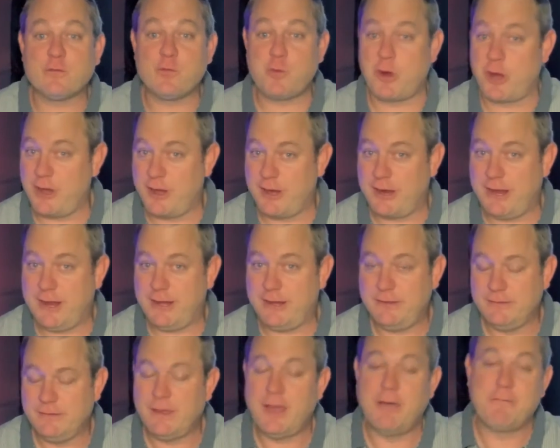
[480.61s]

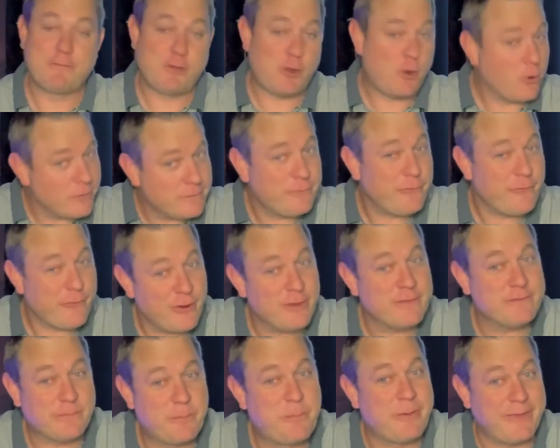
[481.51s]
worried, of course, for
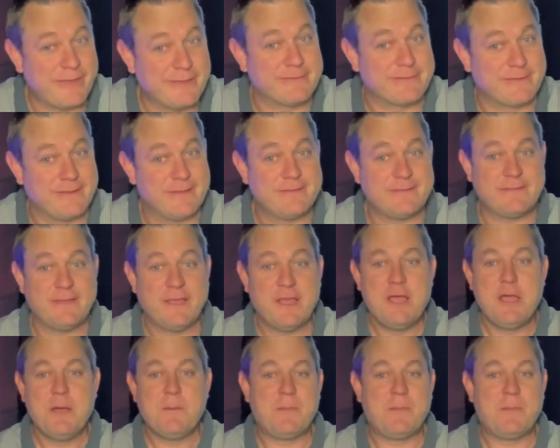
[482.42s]
his business,